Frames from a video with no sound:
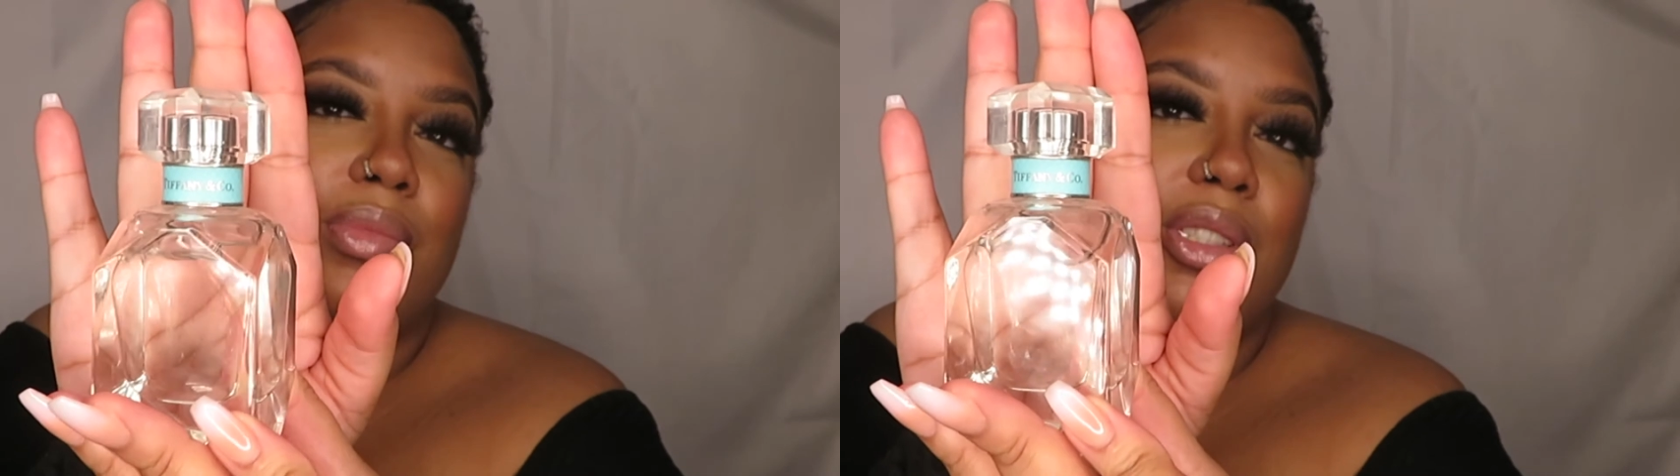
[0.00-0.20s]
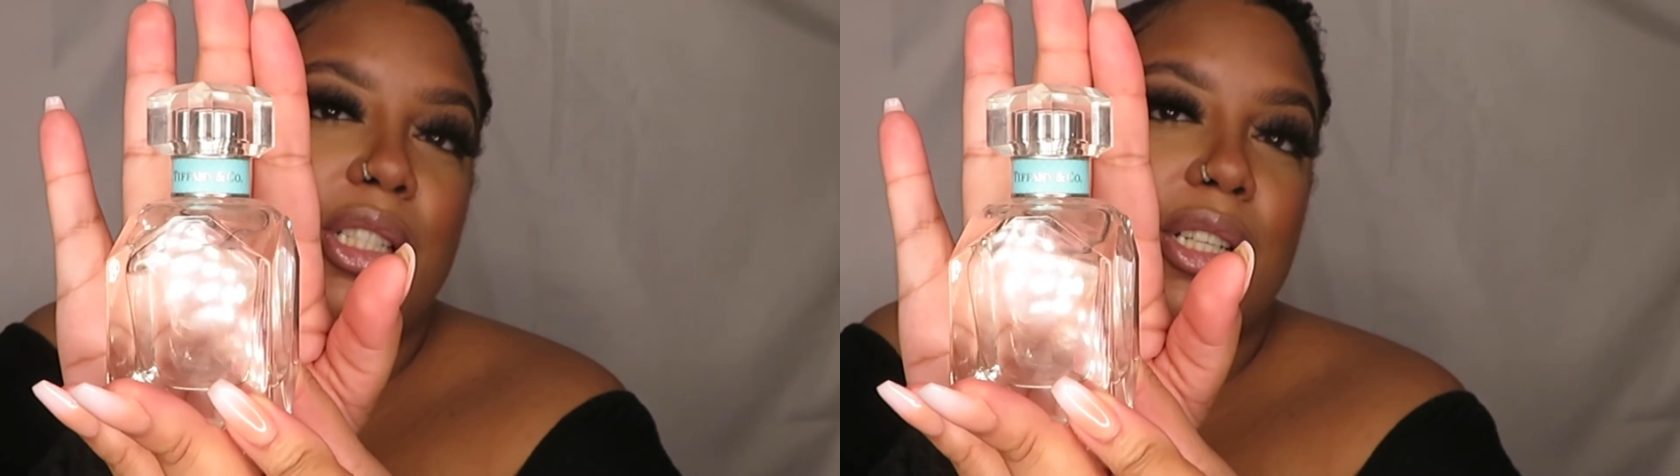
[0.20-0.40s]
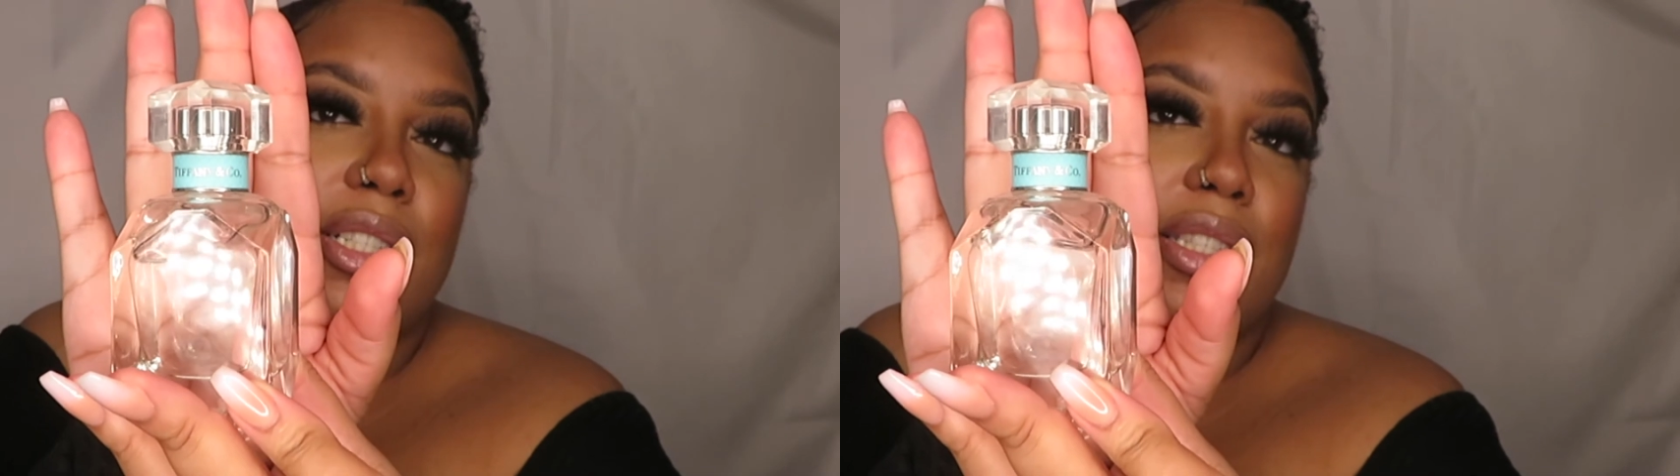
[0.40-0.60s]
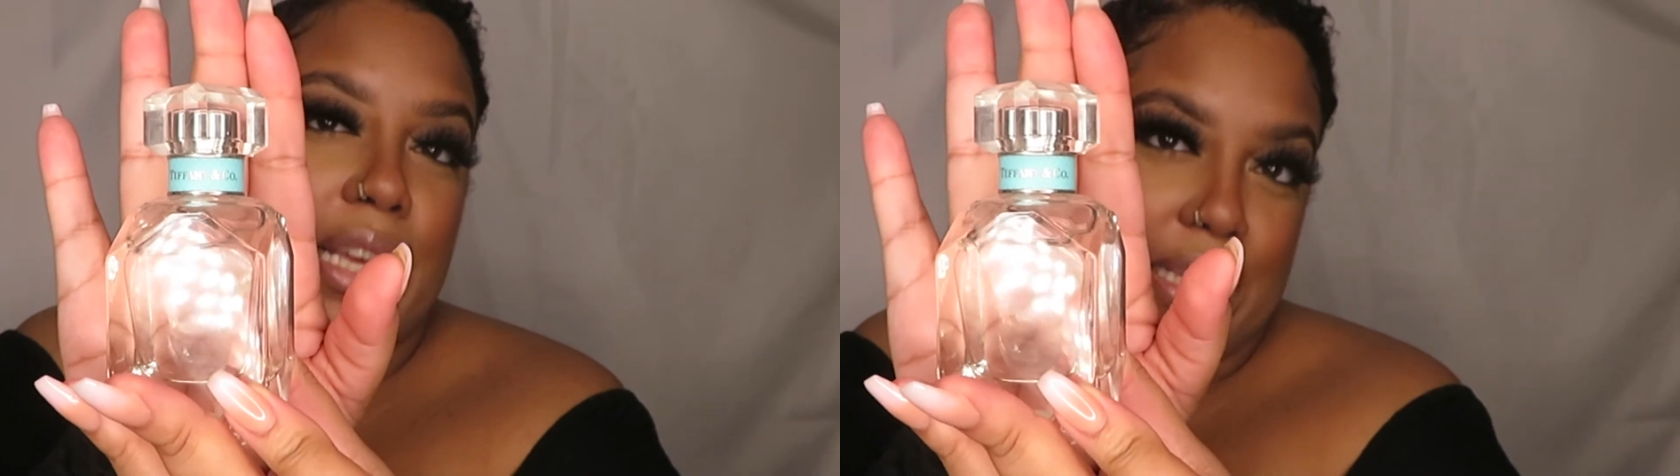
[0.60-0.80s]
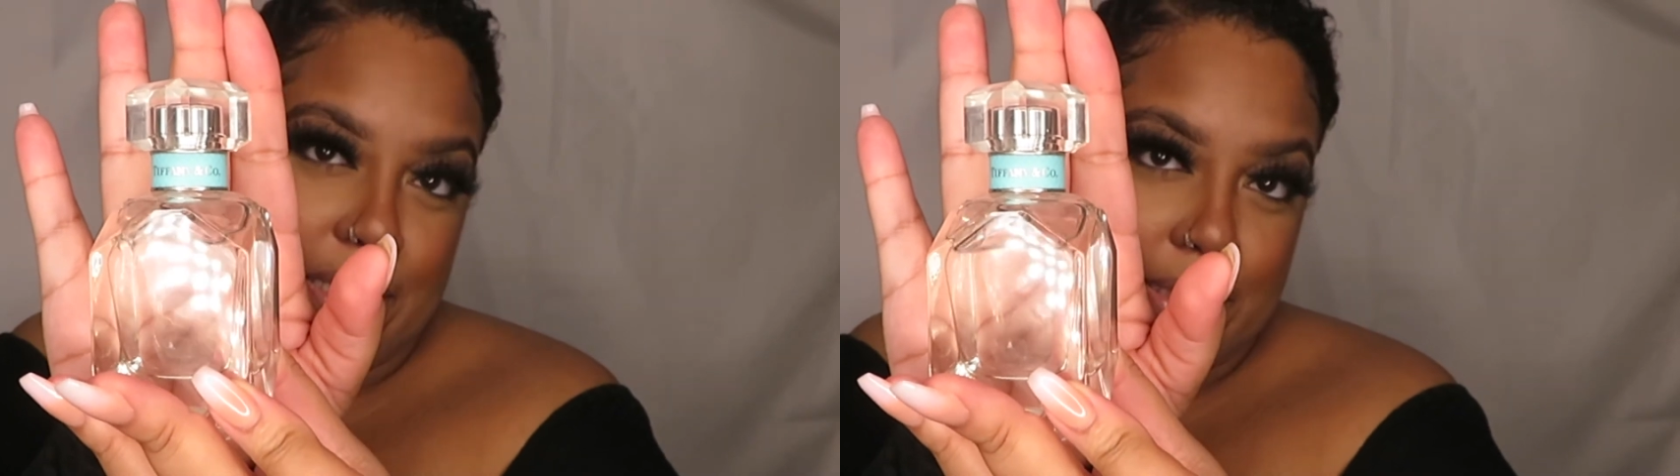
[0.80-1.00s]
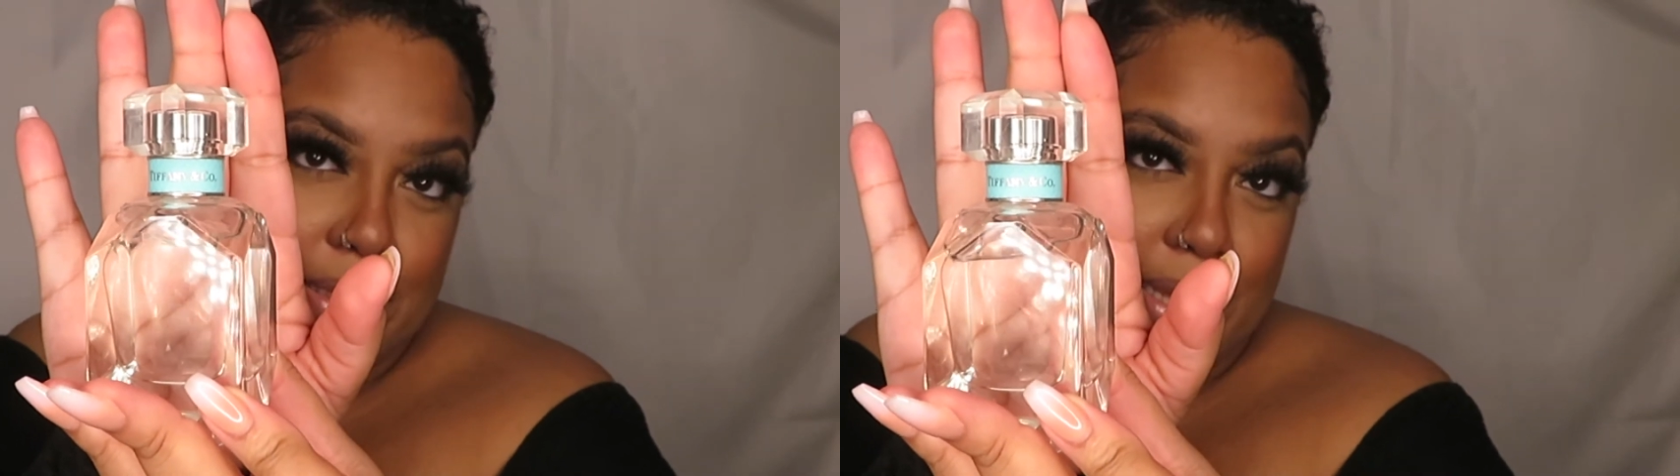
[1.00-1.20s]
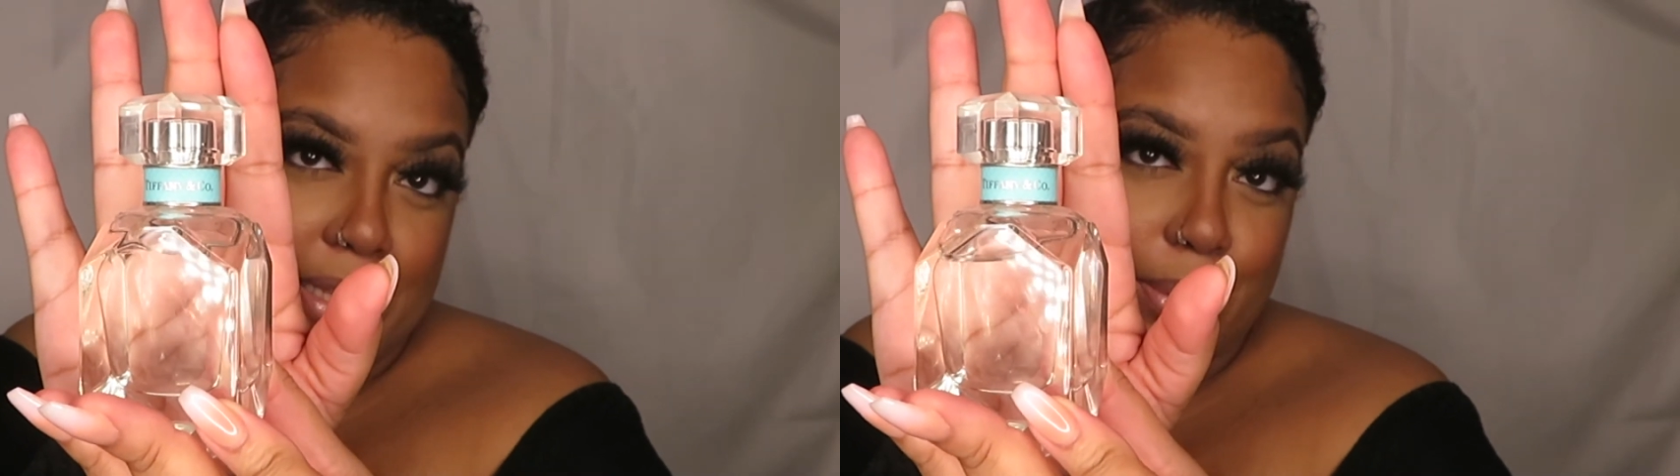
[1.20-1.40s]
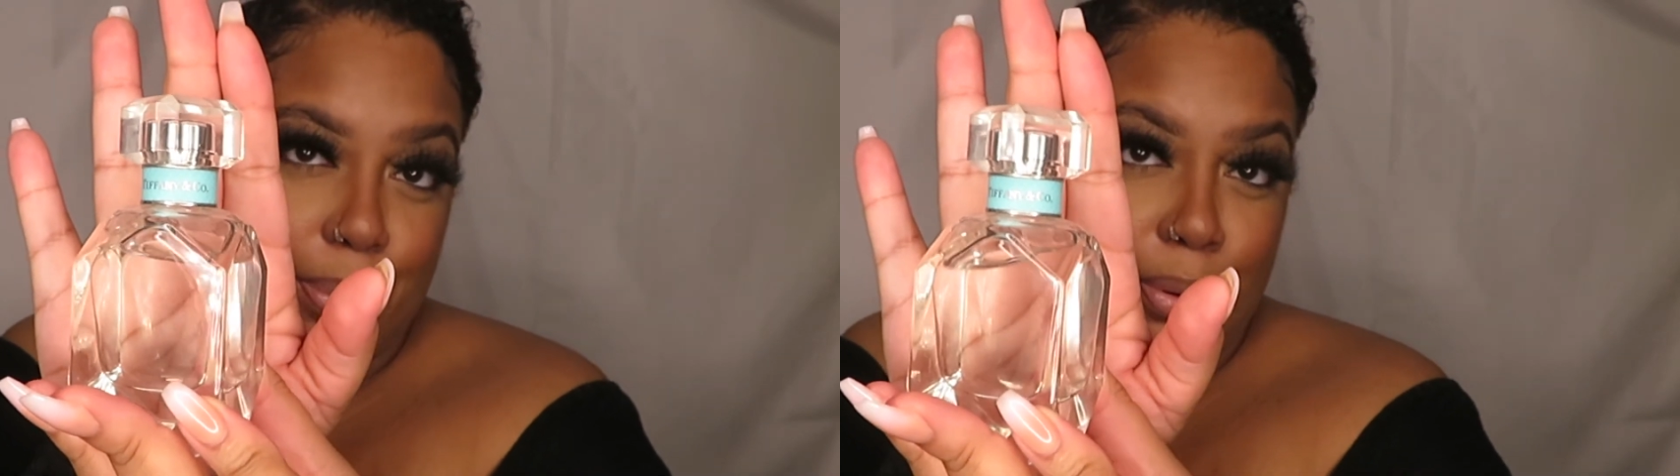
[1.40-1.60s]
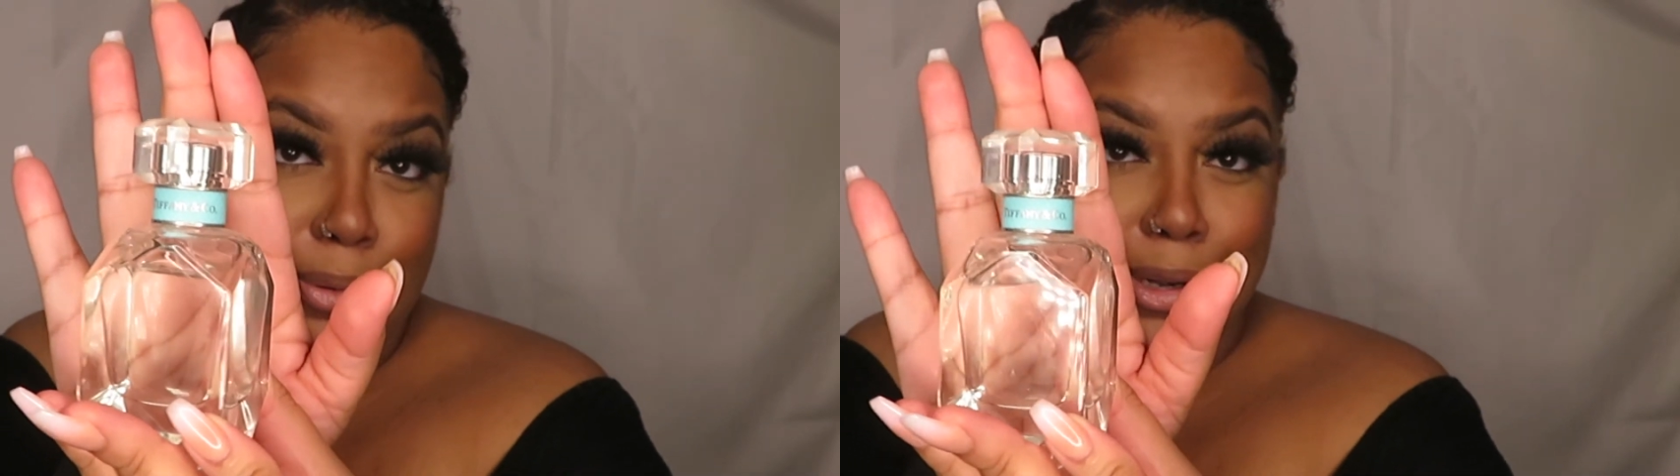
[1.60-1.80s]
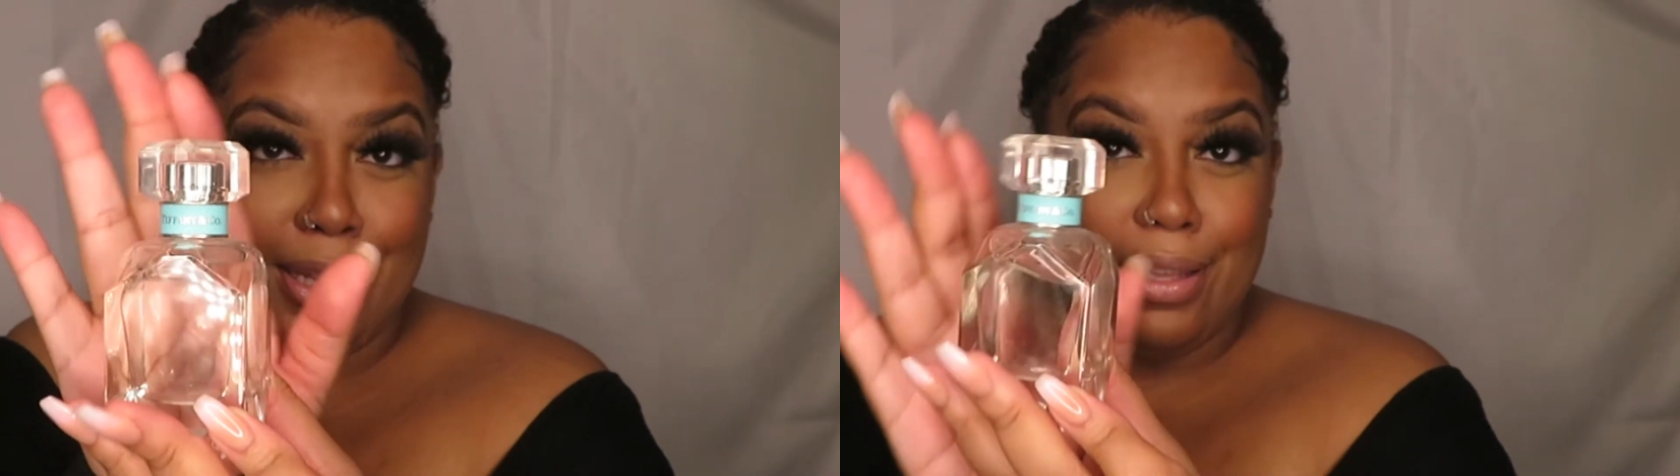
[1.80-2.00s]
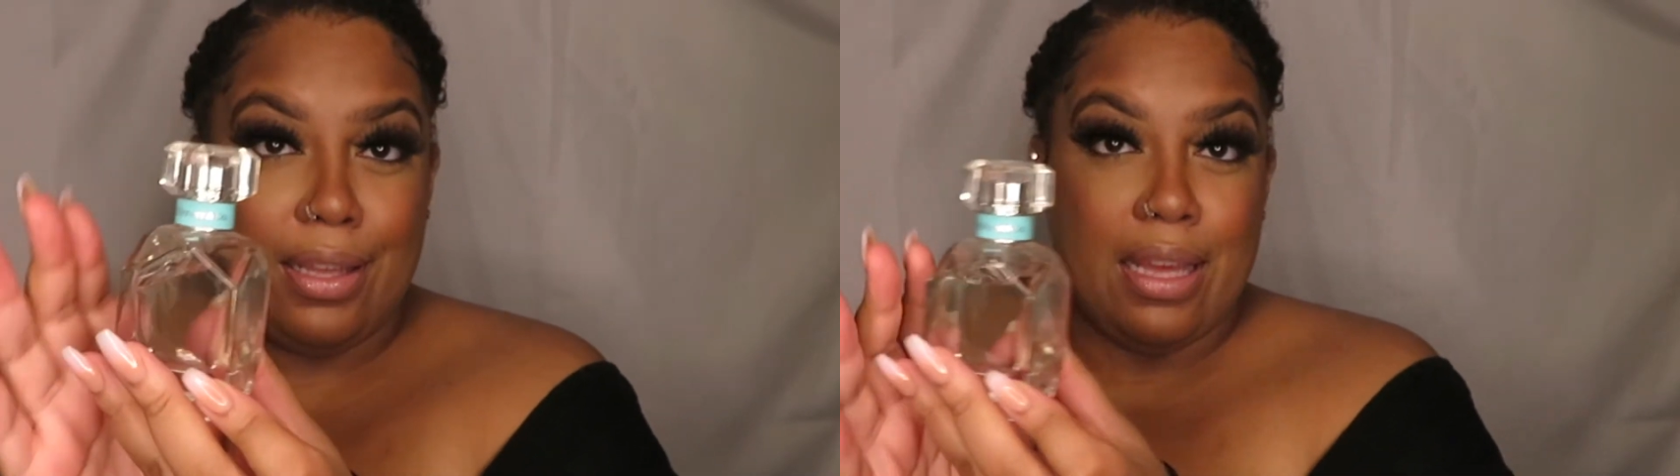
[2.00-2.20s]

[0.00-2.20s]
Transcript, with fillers: just is as pretty